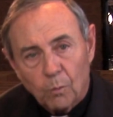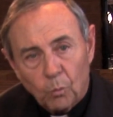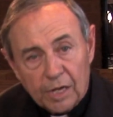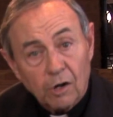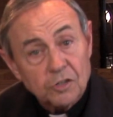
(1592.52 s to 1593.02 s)

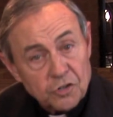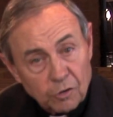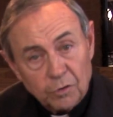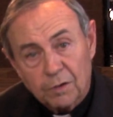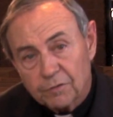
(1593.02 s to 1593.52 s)
We are
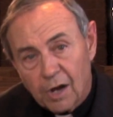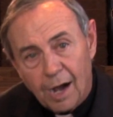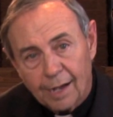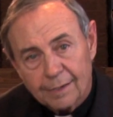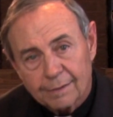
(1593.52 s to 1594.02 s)
children of
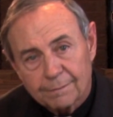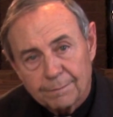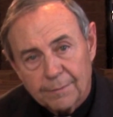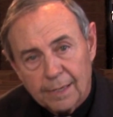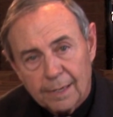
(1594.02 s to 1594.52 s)
God.
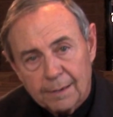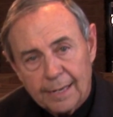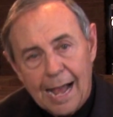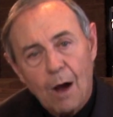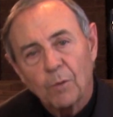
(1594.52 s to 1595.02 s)

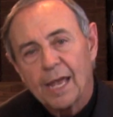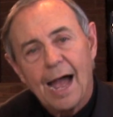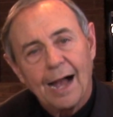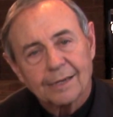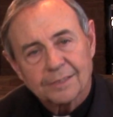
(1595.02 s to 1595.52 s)
And how we
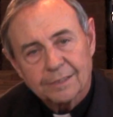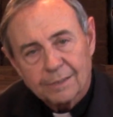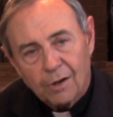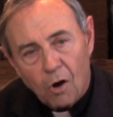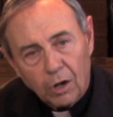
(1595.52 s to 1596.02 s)
act,
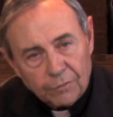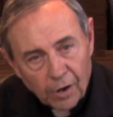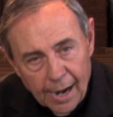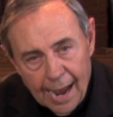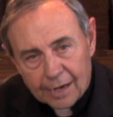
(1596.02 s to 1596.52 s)
all of
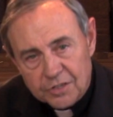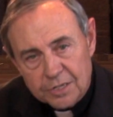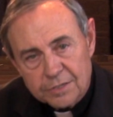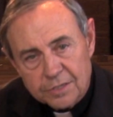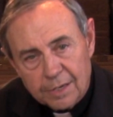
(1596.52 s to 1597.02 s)
our
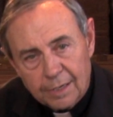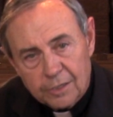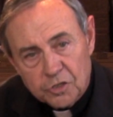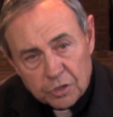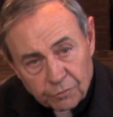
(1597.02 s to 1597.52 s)
actions,
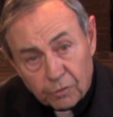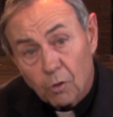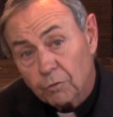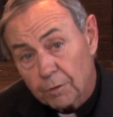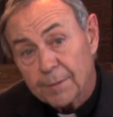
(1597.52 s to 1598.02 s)
should
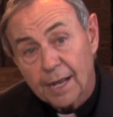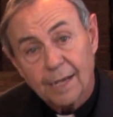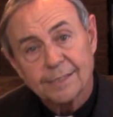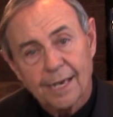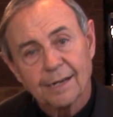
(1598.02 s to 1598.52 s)
flow from that
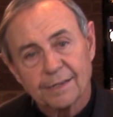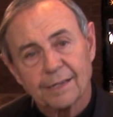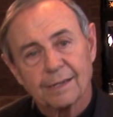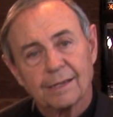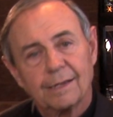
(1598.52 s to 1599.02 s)
identity.
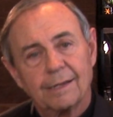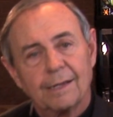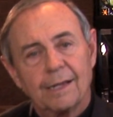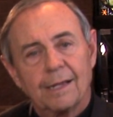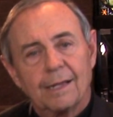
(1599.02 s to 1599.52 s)

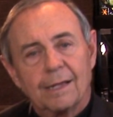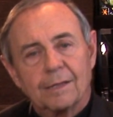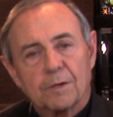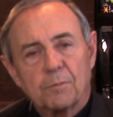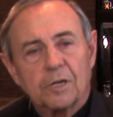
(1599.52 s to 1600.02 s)

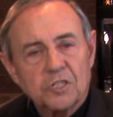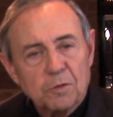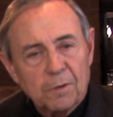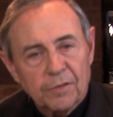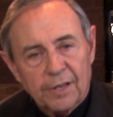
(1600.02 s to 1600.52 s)
The
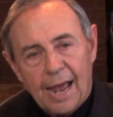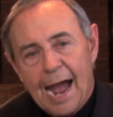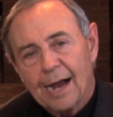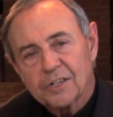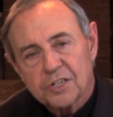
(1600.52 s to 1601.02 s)
principle that
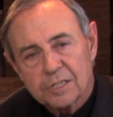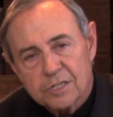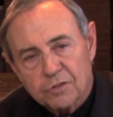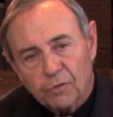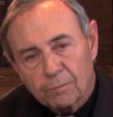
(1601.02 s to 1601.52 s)

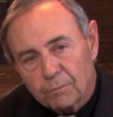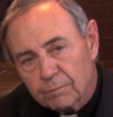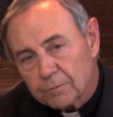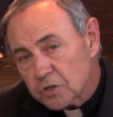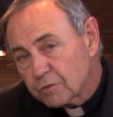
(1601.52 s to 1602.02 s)
actions
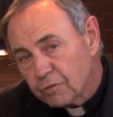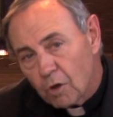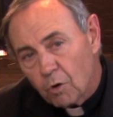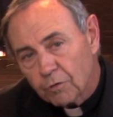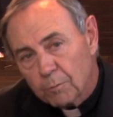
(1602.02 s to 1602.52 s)
should
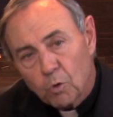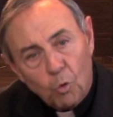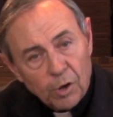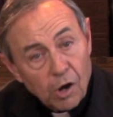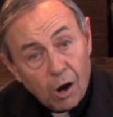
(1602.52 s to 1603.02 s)
flow from
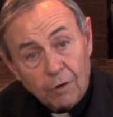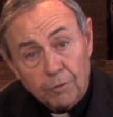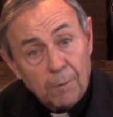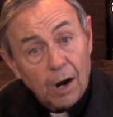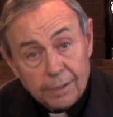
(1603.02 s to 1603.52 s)
who we are,
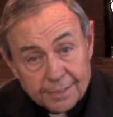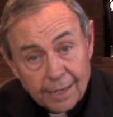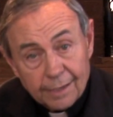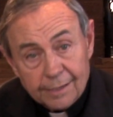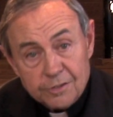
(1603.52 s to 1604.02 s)
from our
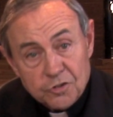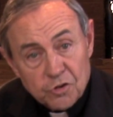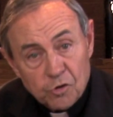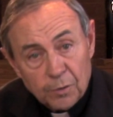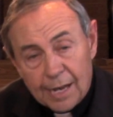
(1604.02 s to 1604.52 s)
identity, is
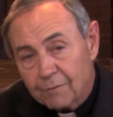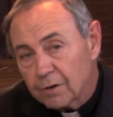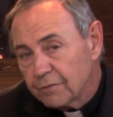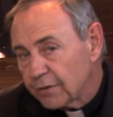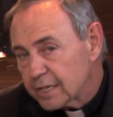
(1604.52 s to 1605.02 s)
true in
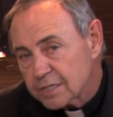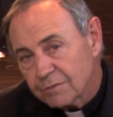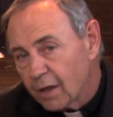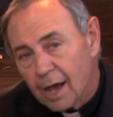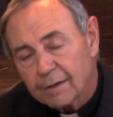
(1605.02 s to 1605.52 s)
every phase
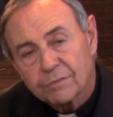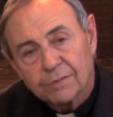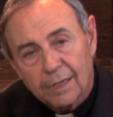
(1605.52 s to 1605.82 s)
of life.